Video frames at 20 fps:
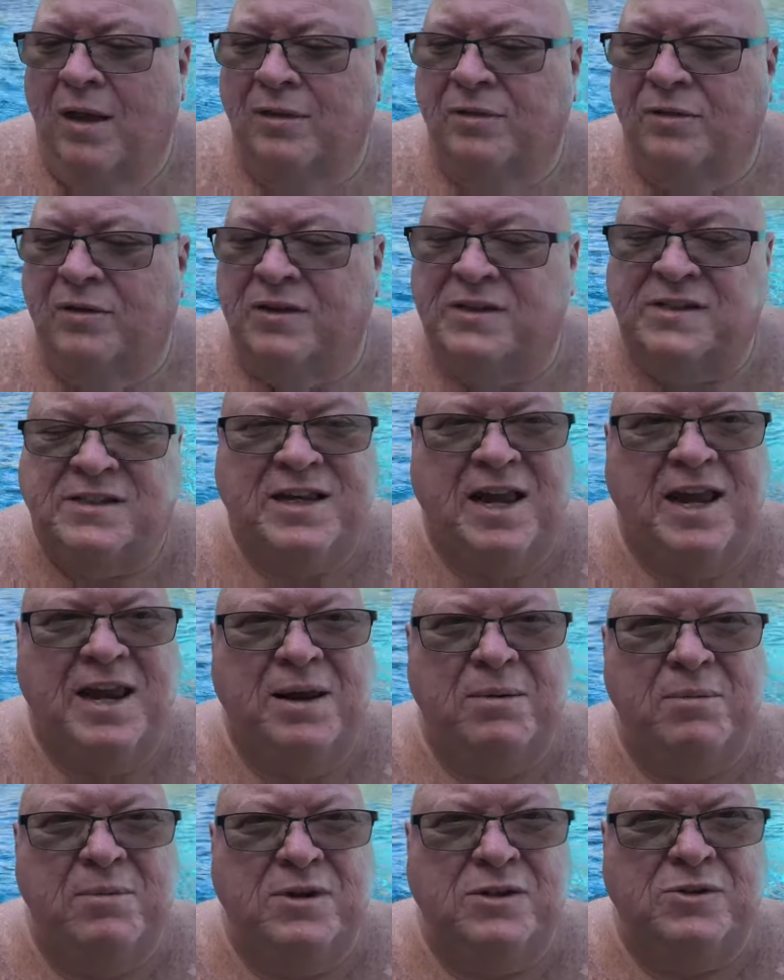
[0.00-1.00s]
the
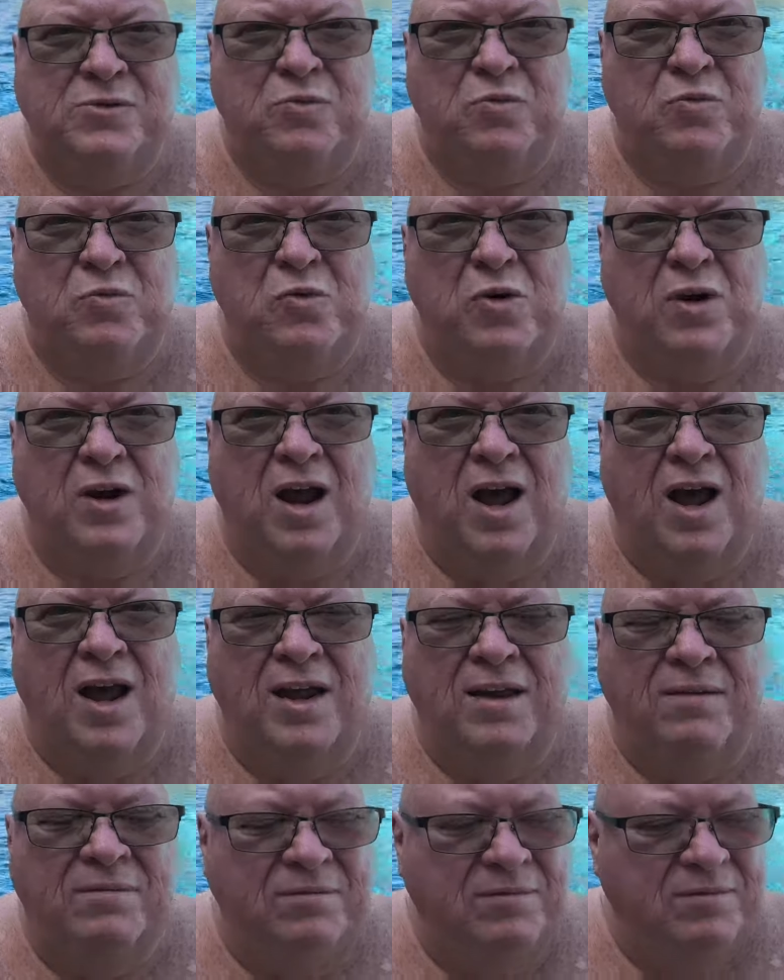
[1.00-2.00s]
same as what
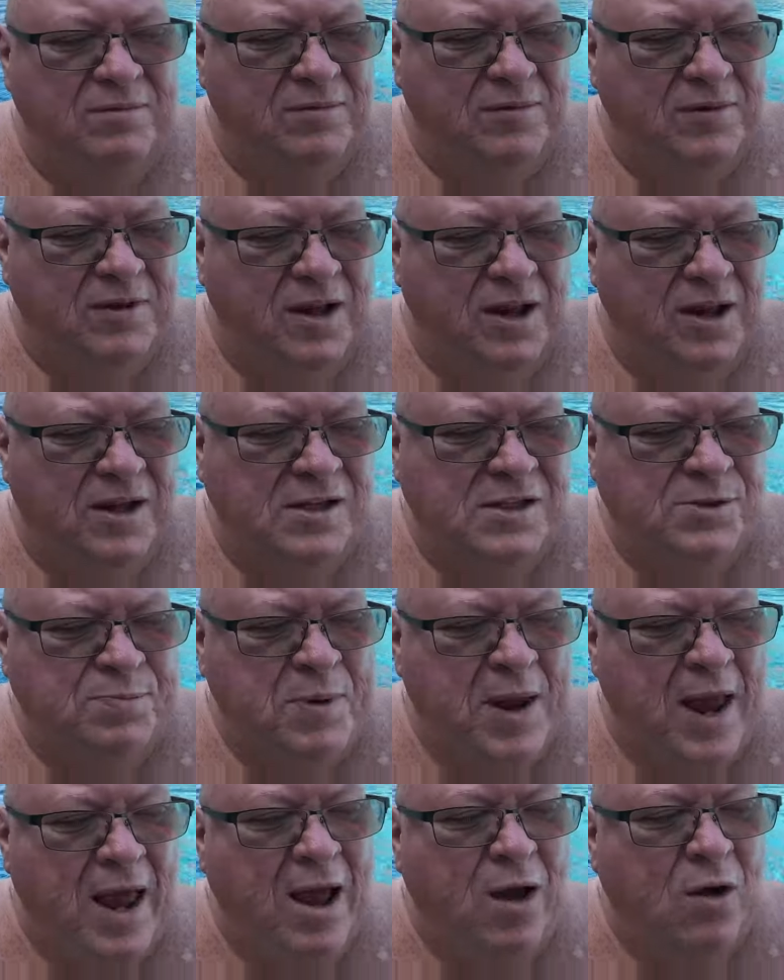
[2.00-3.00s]
I
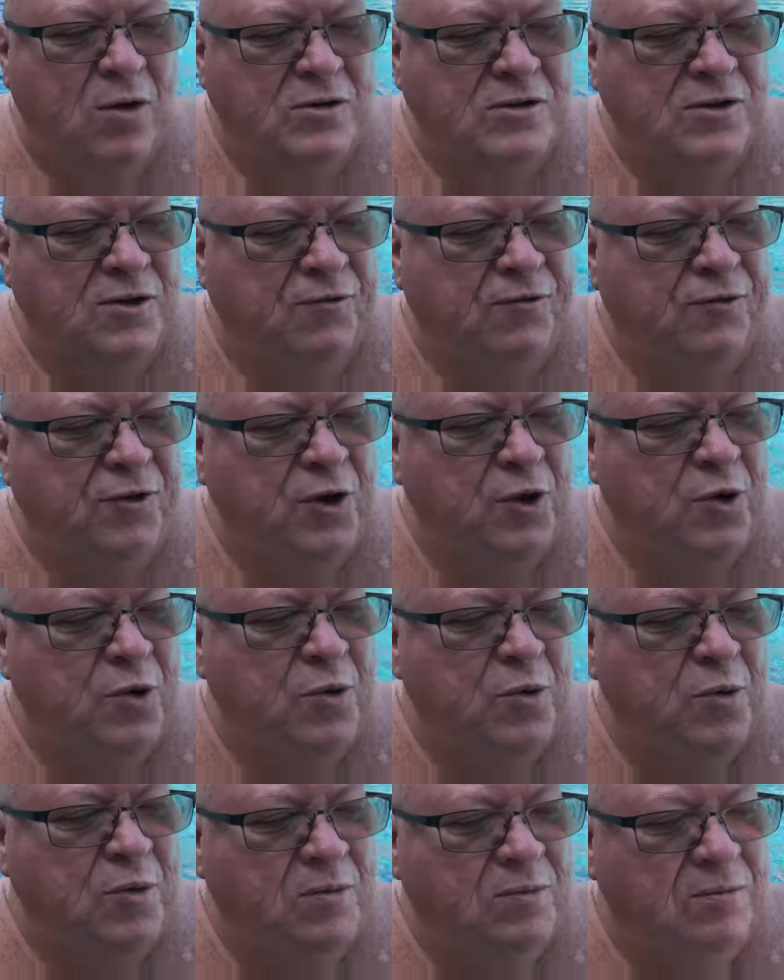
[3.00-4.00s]
espoused a
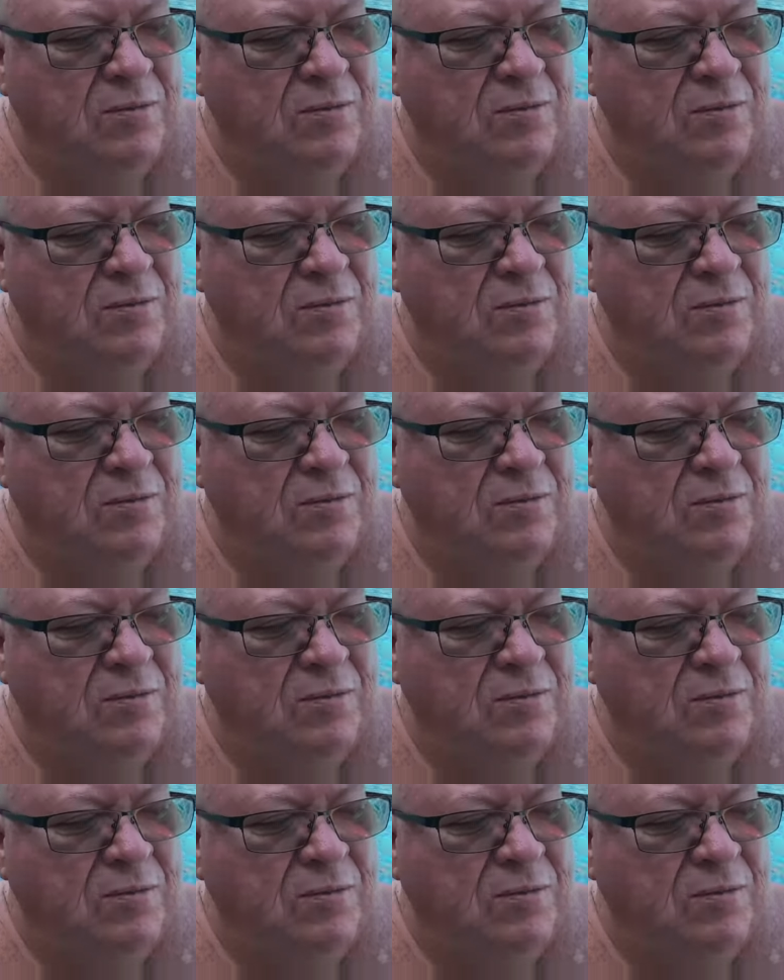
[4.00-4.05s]
few